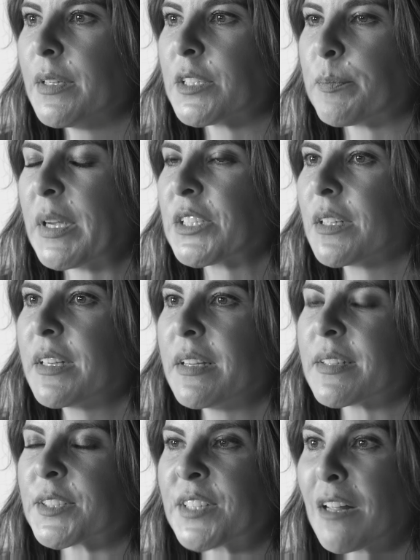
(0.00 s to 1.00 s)
especially
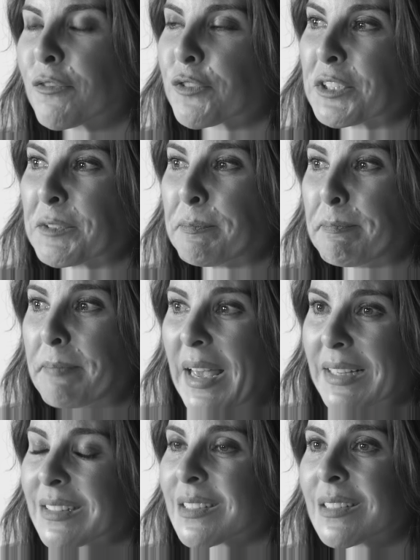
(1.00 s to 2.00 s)

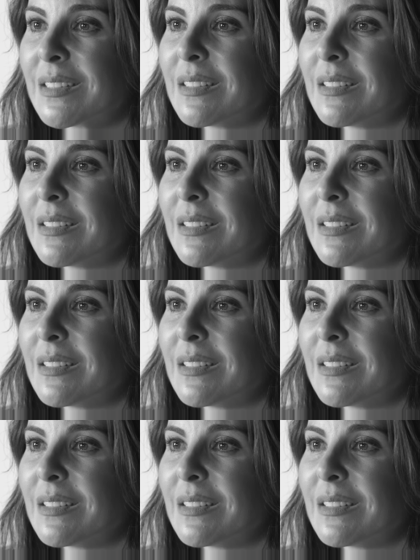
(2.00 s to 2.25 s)
self-respect,